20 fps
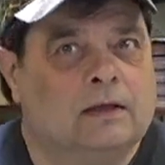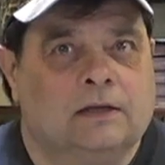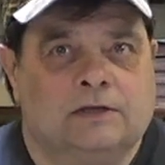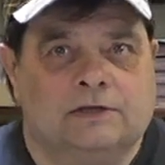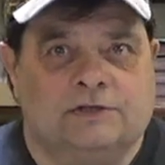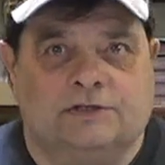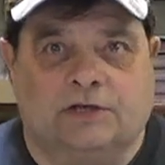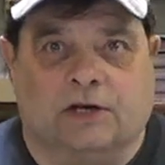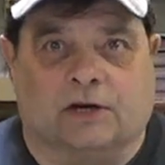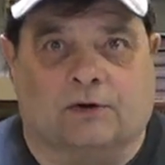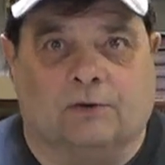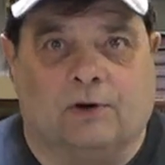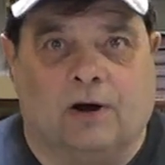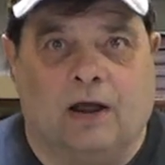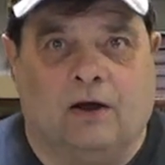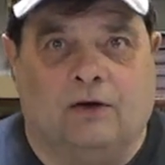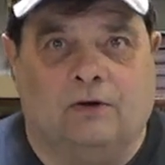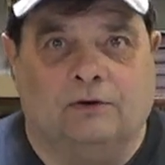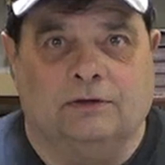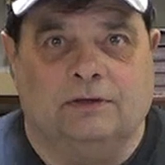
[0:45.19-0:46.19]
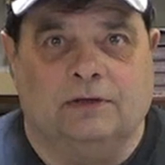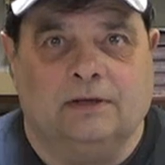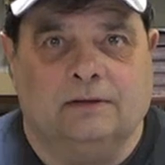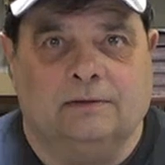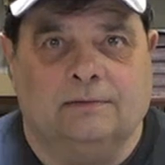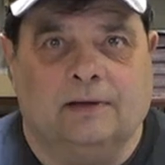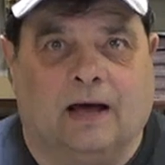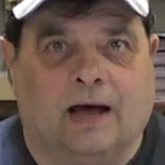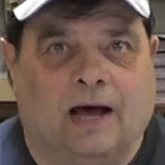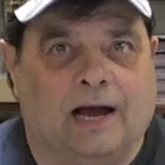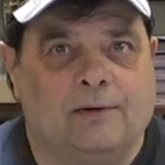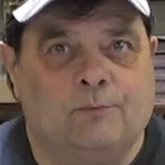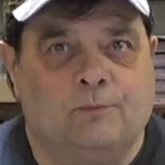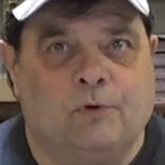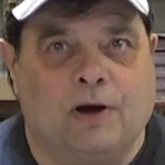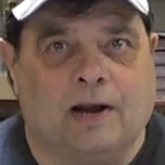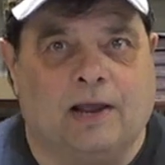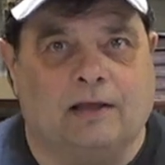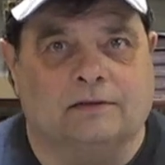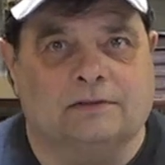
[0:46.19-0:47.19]
Stick around. I'm
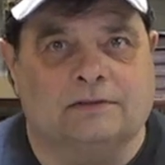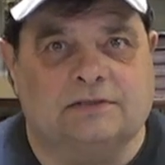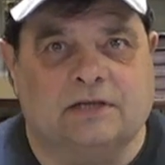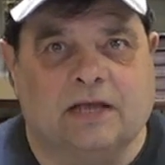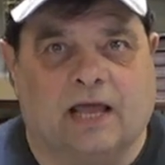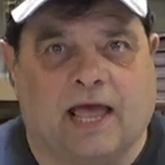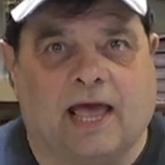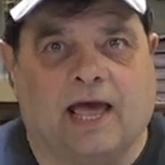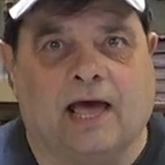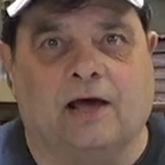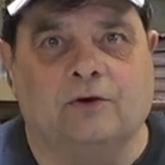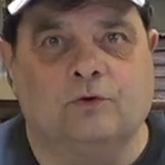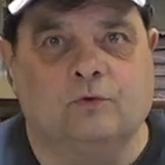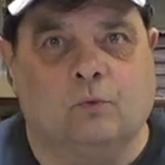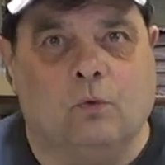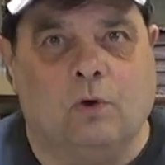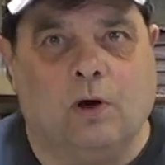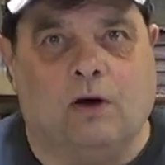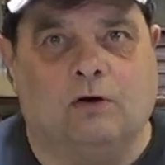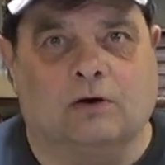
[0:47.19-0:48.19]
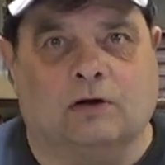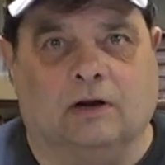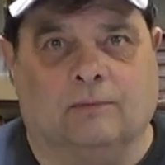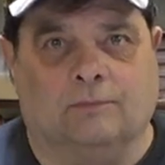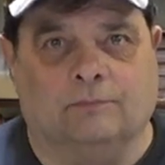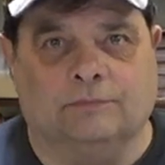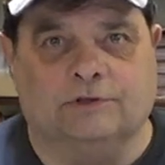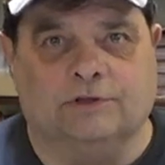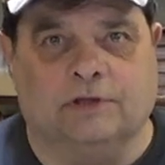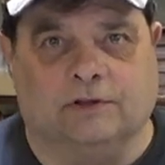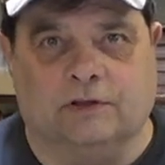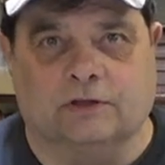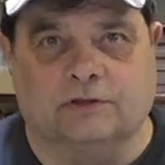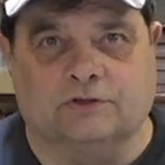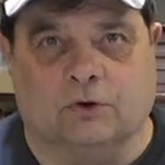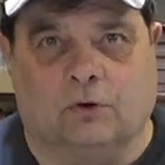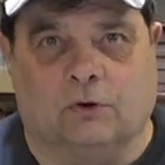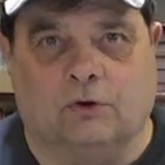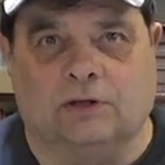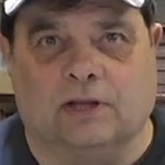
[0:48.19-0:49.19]
Rance, and welcome to this
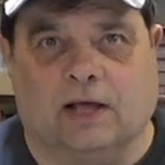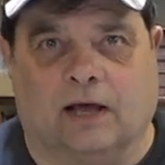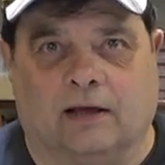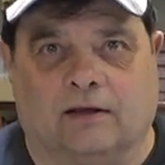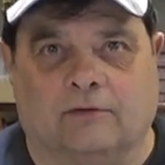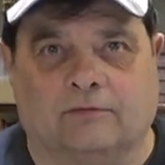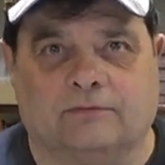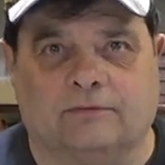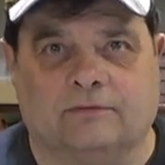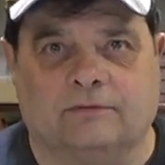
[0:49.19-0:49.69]
old hive.